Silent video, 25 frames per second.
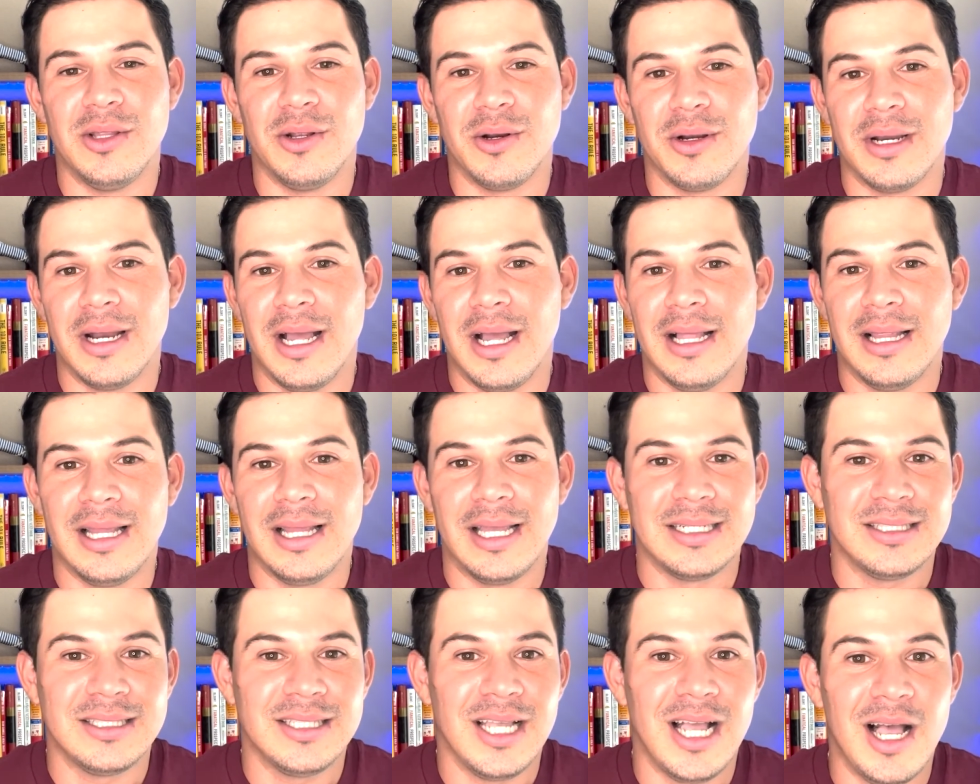They're not
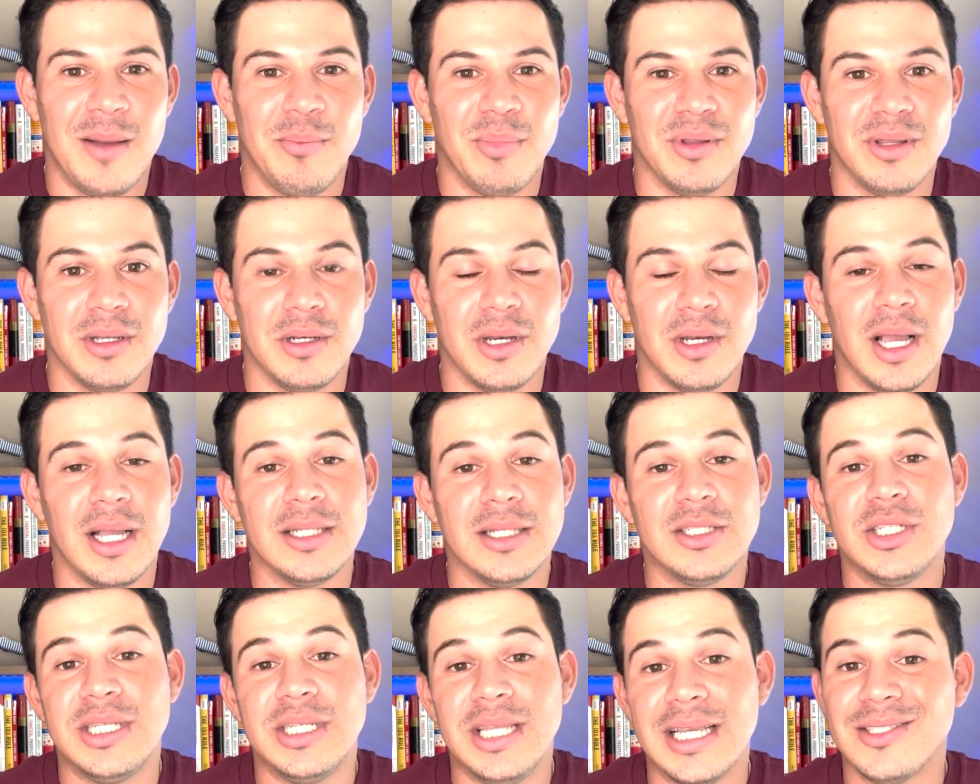like top of the
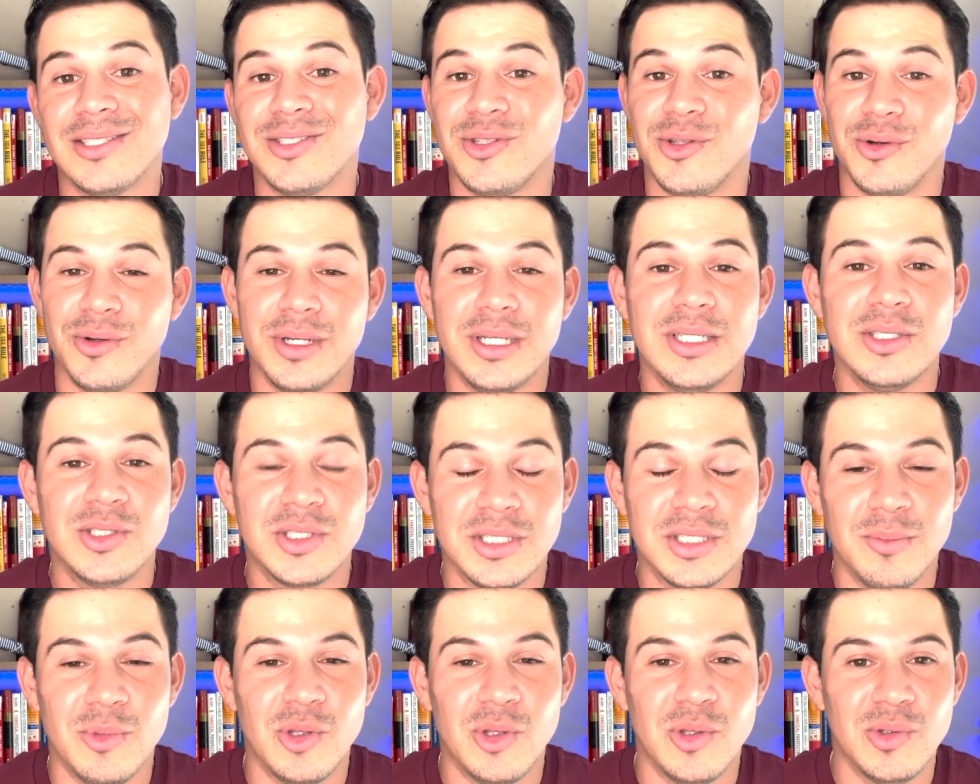notch. Yes, there is
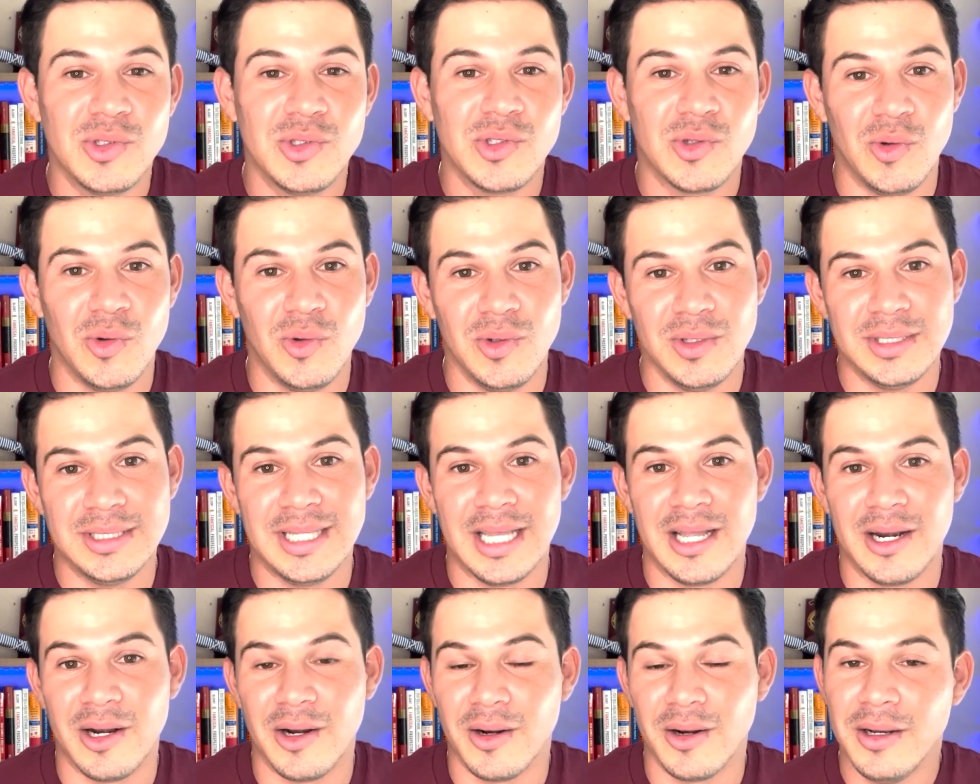some of those schools
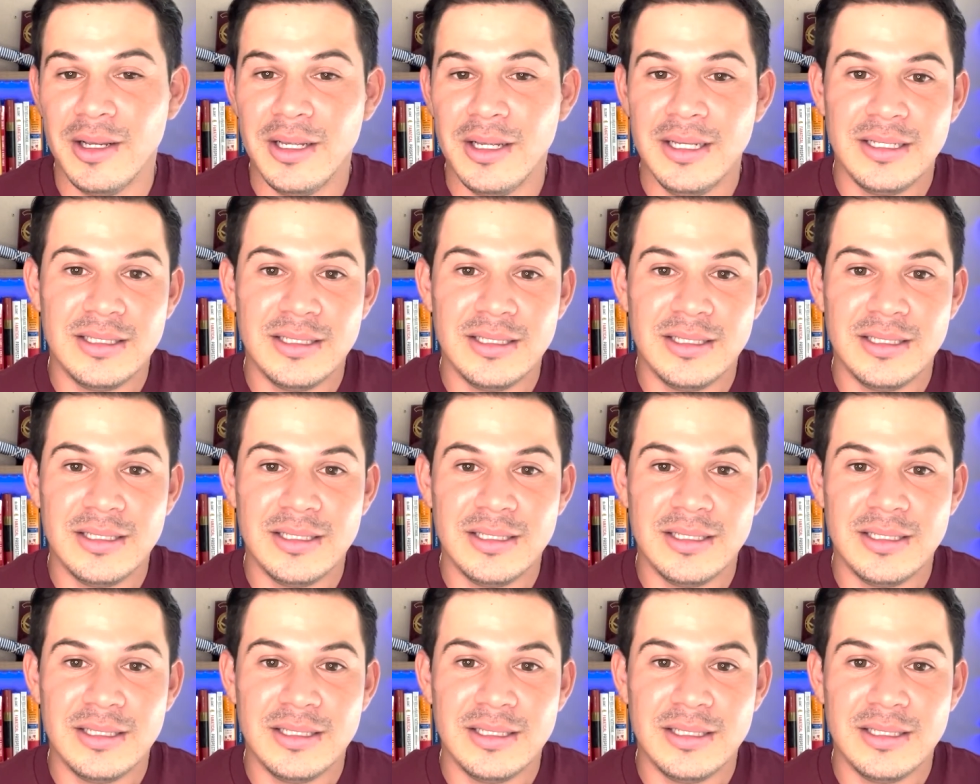that are